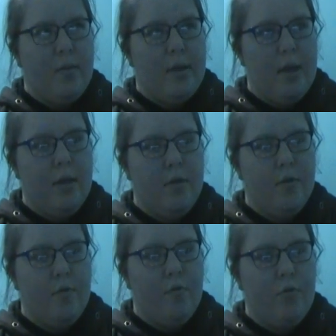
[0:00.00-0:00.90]
there were
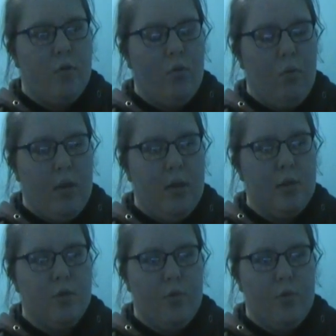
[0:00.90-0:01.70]
kind of 3